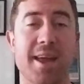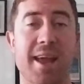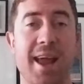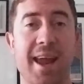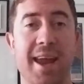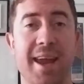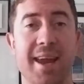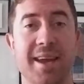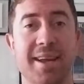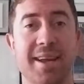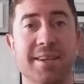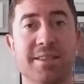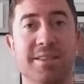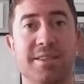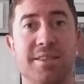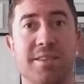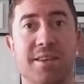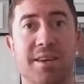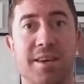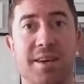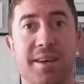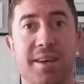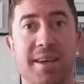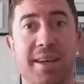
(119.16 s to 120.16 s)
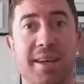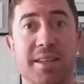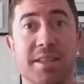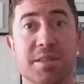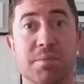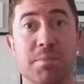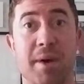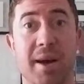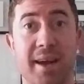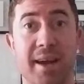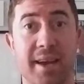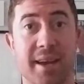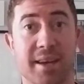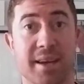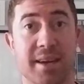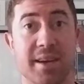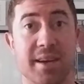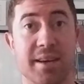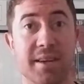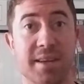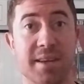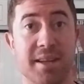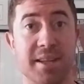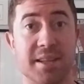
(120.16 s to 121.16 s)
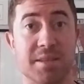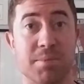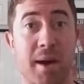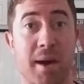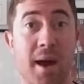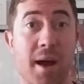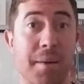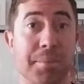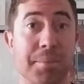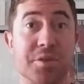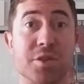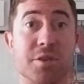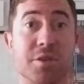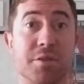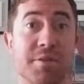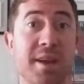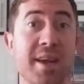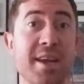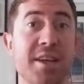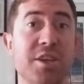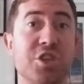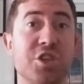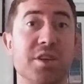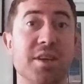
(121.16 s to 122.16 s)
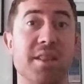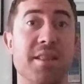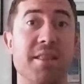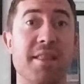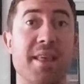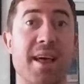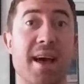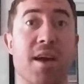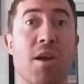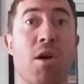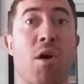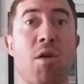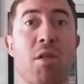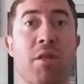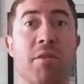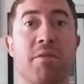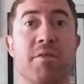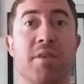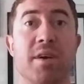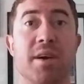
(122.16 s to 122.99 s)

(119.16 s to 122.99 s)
And it's my observation that all of